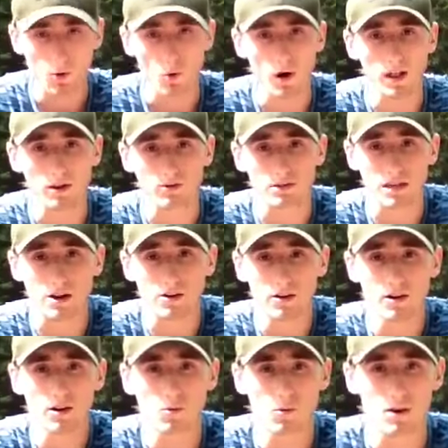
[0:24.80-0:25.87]
while I was out
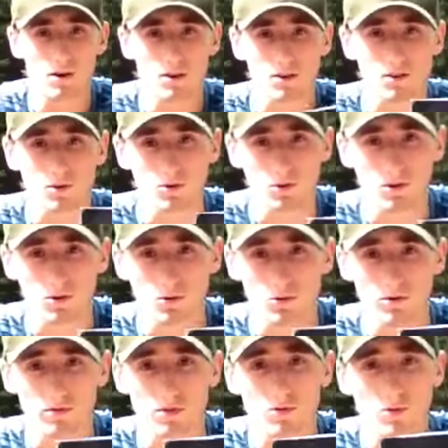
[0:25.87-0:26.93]
here, I wanted to do a little
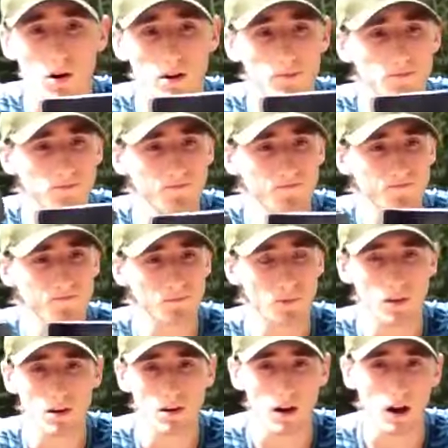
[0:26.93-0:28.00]
review on them.
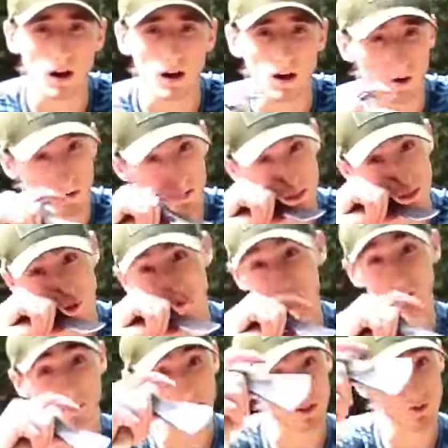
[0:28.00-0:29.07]
I'll start
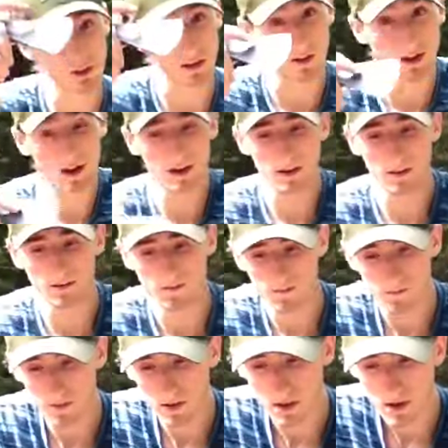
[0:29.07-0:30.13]
with my Trailhawk.
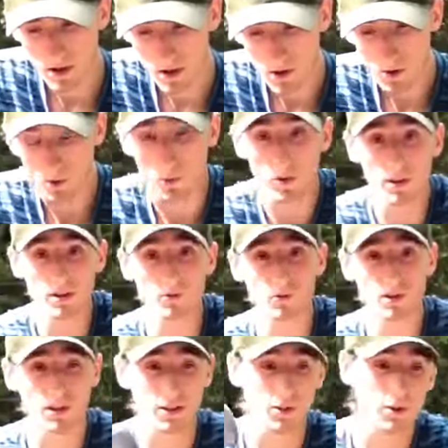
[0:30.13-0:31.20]

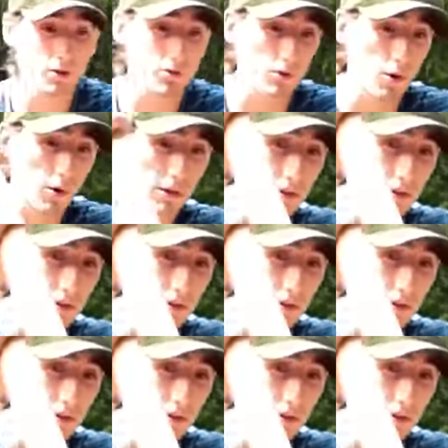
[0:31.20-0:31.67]
Really good throwing